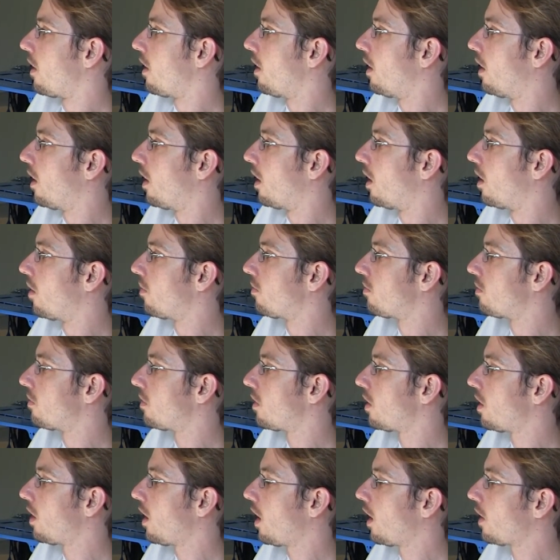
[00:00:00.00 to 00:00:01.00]

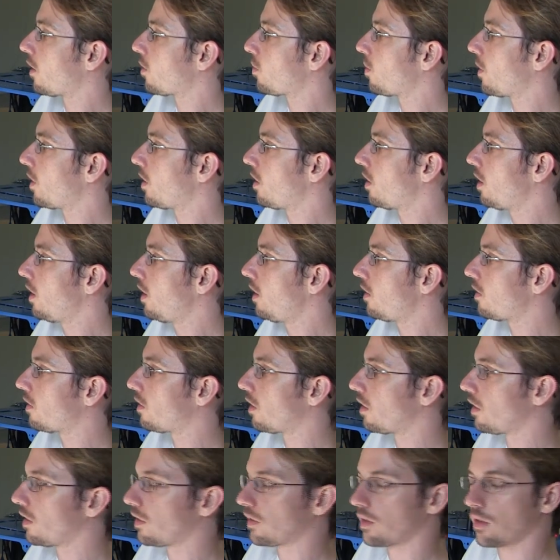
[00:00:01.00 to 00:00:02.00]
Last but not least,
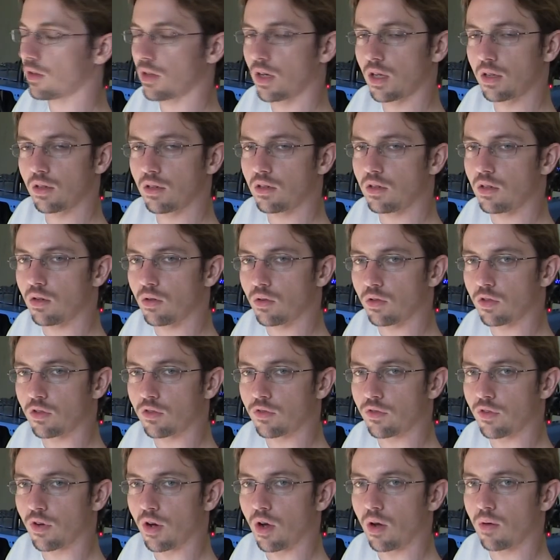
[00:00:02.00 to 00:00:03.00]
there is another news
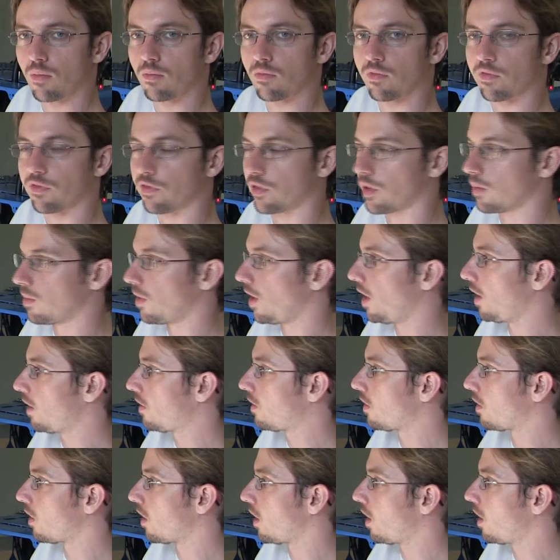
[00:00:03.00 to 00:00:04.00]
from
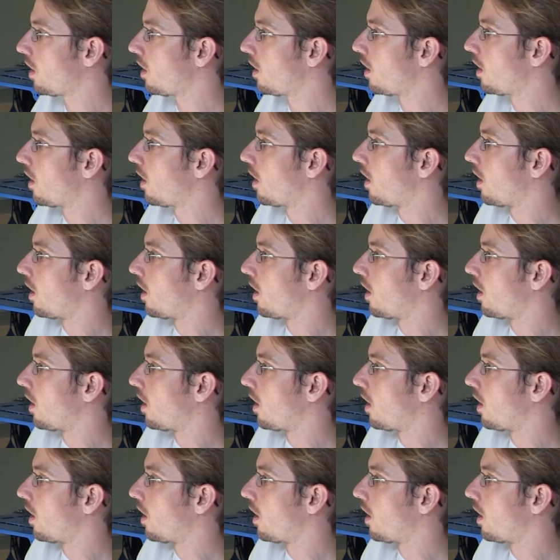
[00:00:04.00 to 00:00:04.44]
Italy.